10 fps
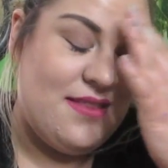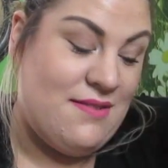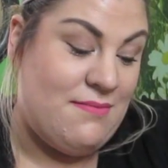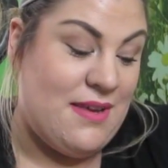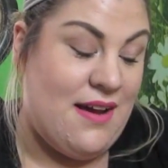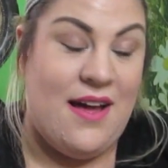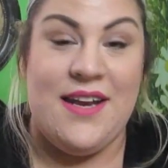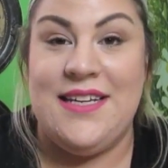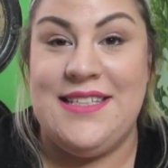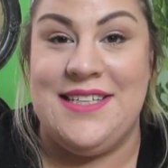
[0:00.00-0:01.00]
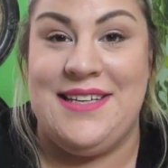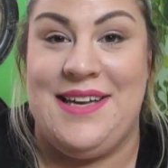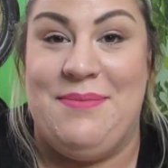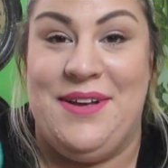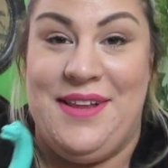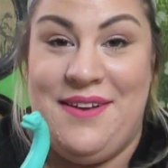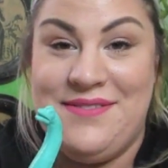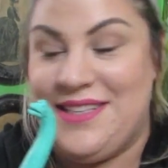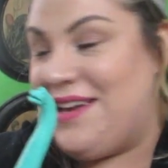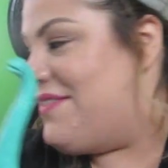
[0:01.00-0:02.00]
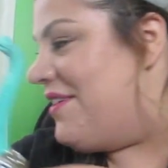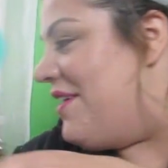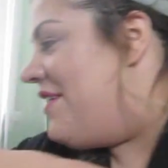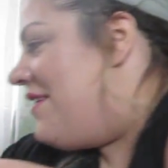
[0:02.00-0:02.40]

Oh my god, I need to get my life together.